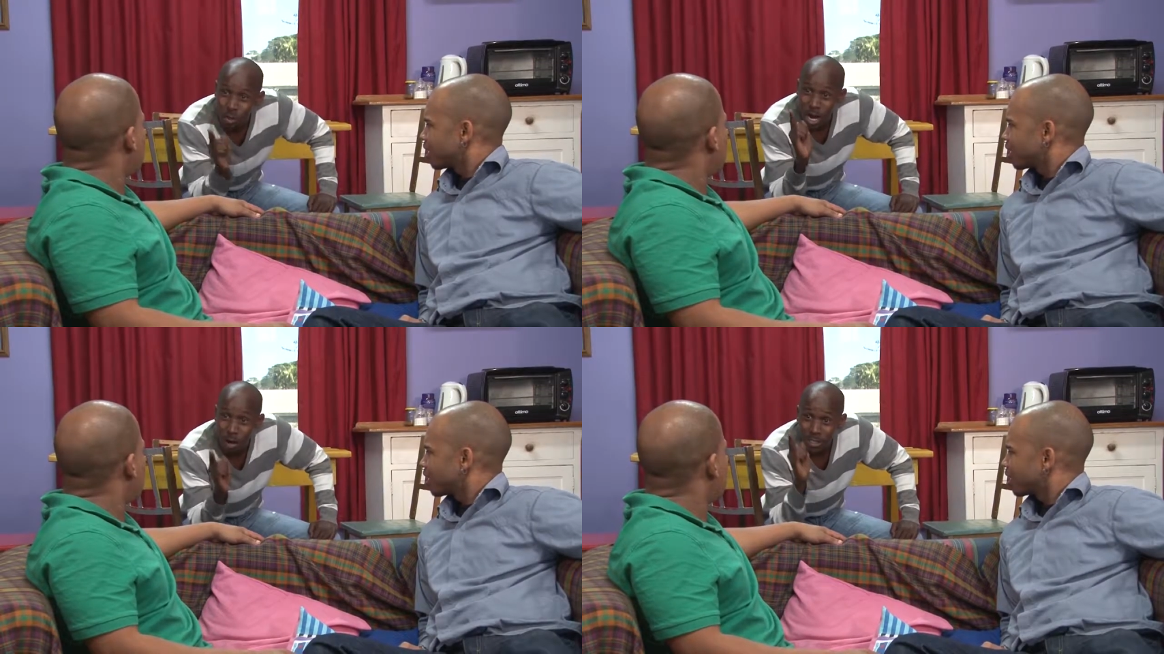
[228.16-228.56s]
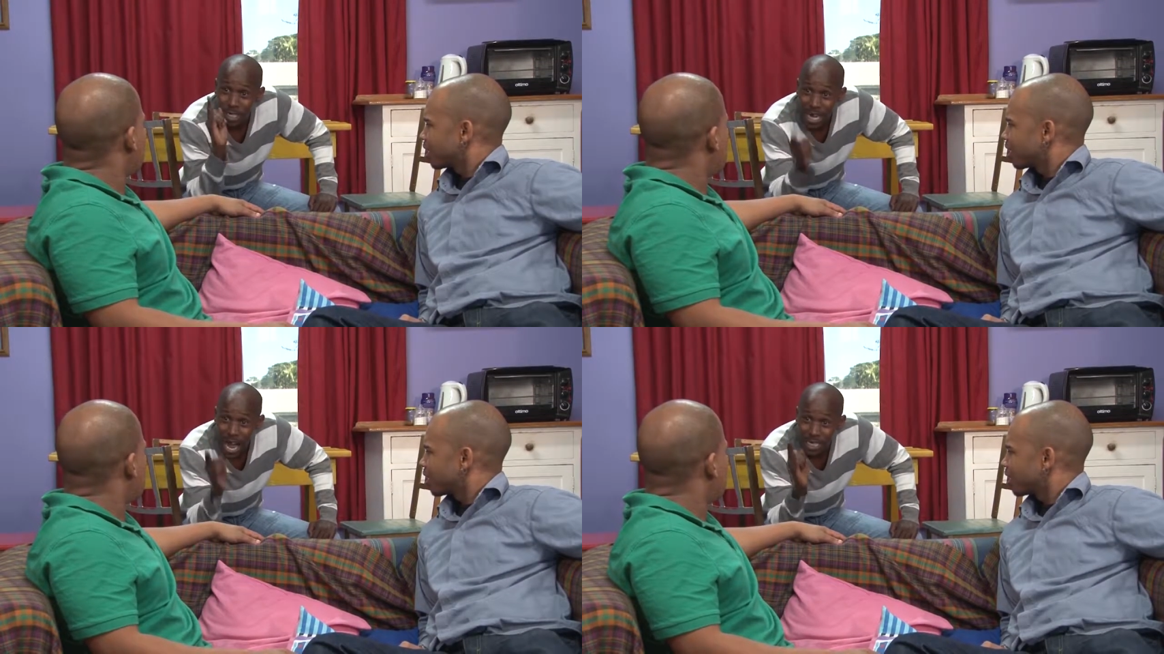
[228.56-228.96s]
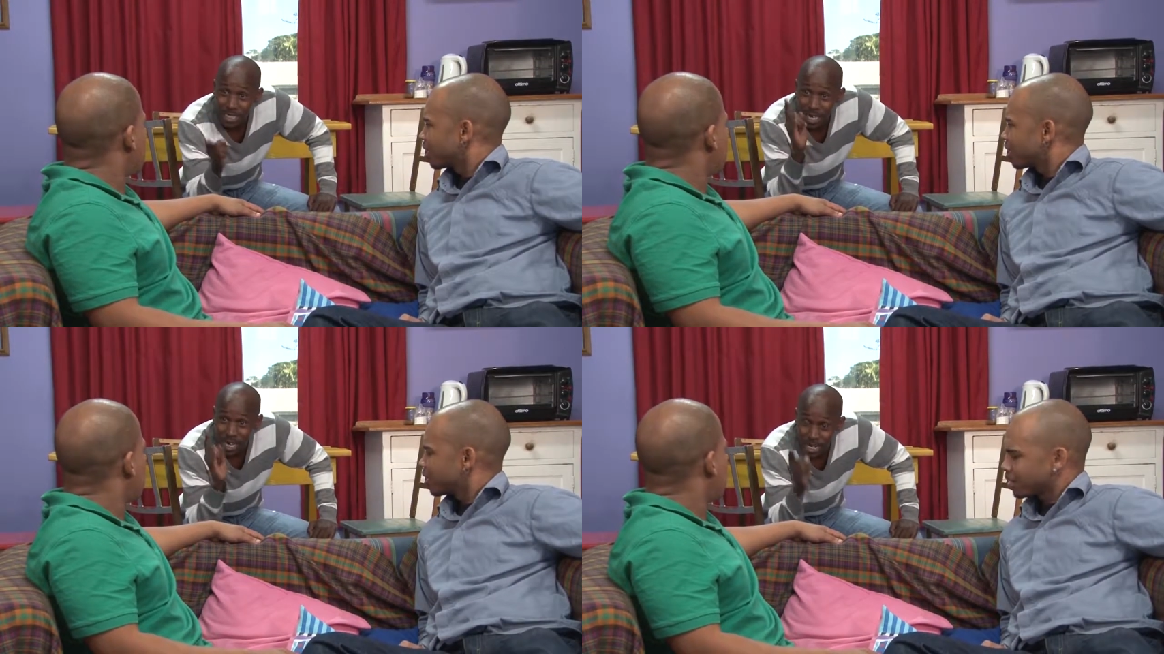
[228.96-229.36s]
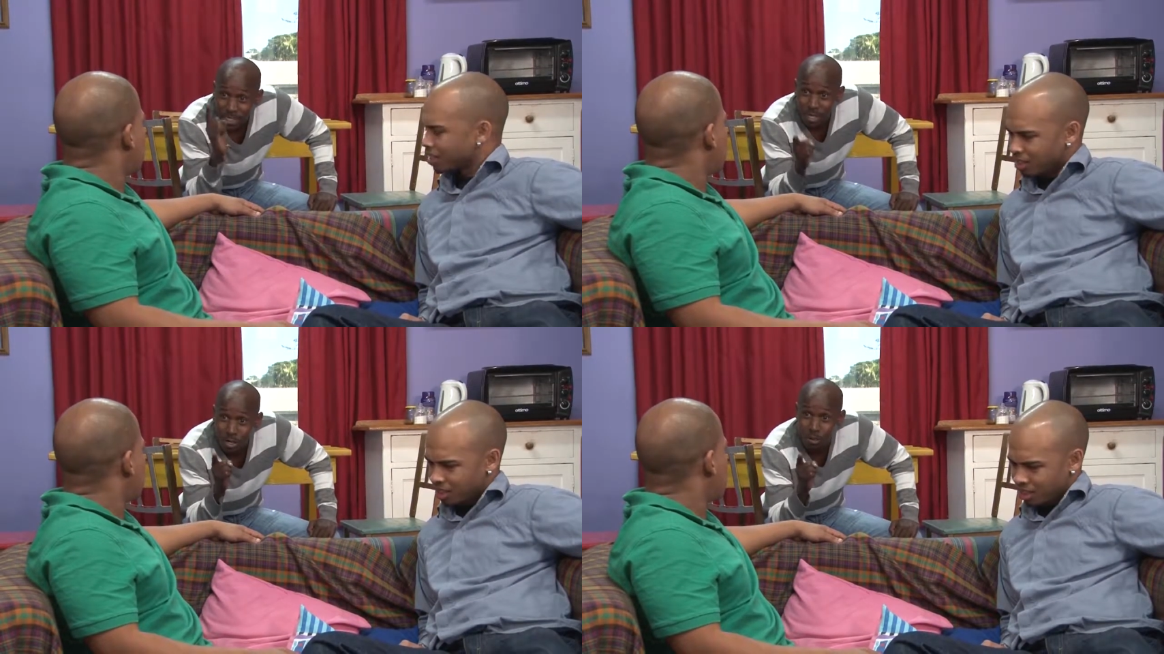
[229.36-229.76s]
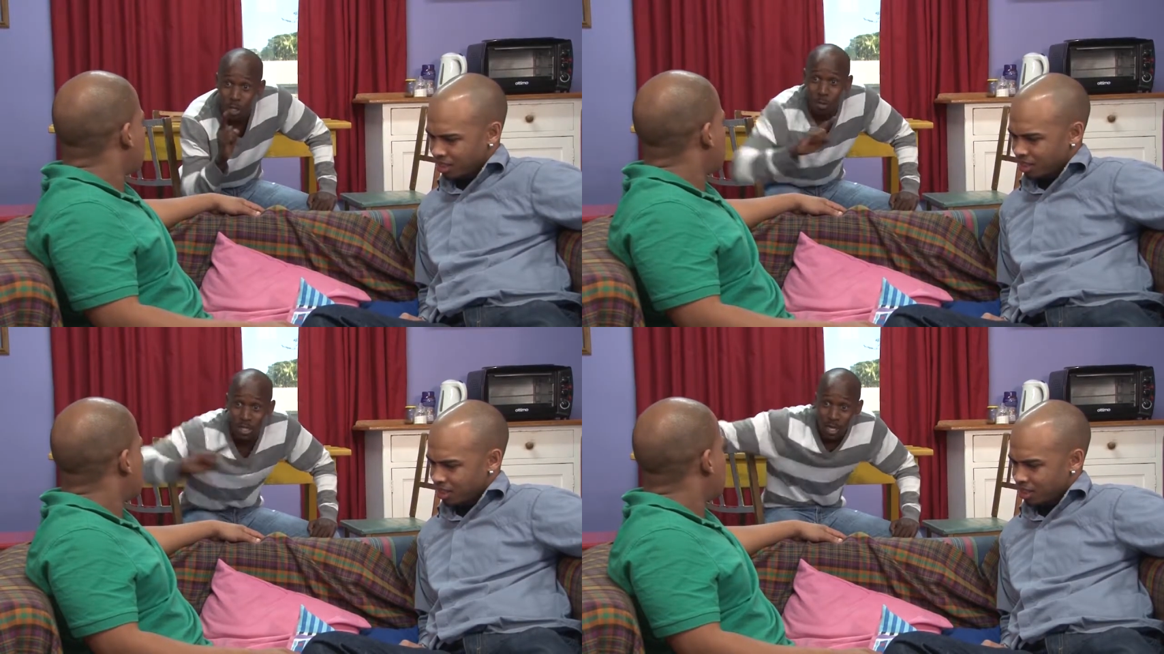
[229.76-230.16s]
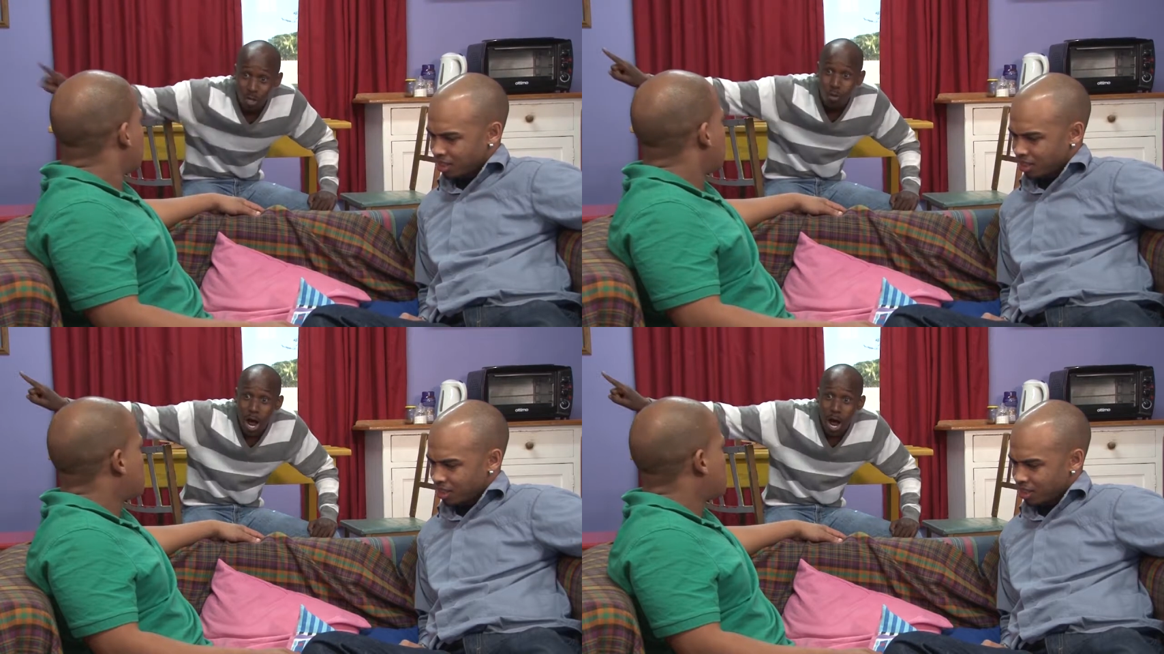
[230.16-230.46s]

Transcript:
Speaker 1: you counting cards in a casino, they will kick you